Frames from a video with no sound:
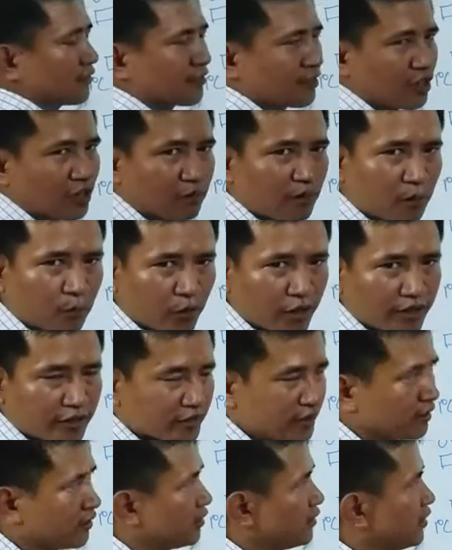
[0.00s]
Got my point?
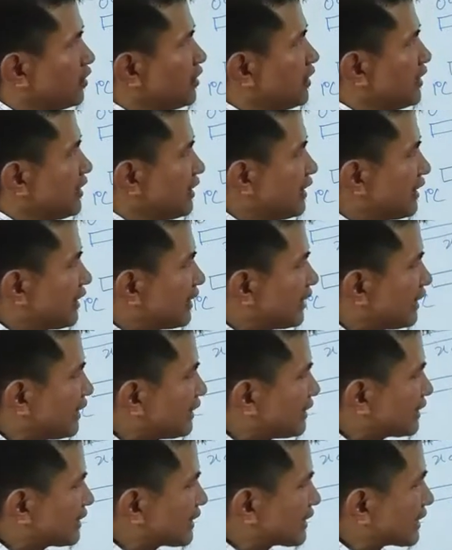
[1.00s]

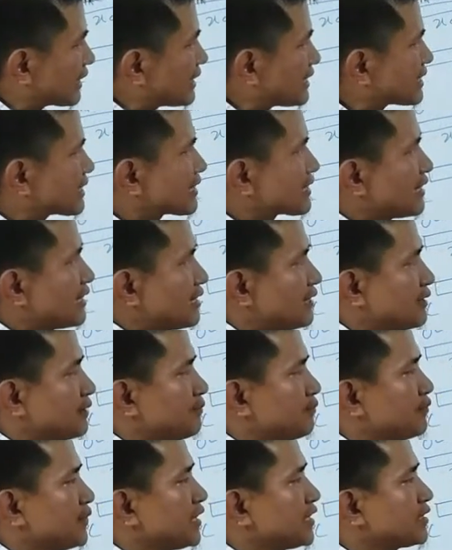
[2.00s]
Increased
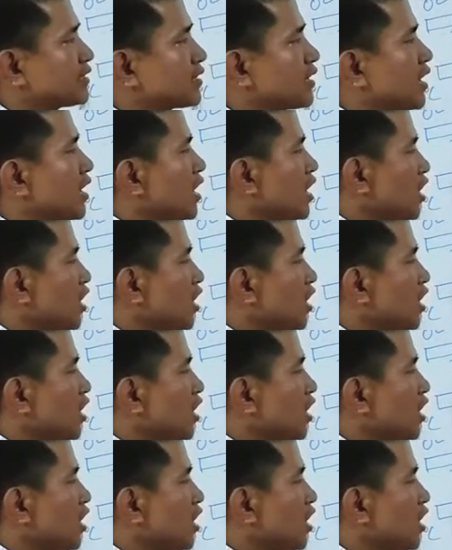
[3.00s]
means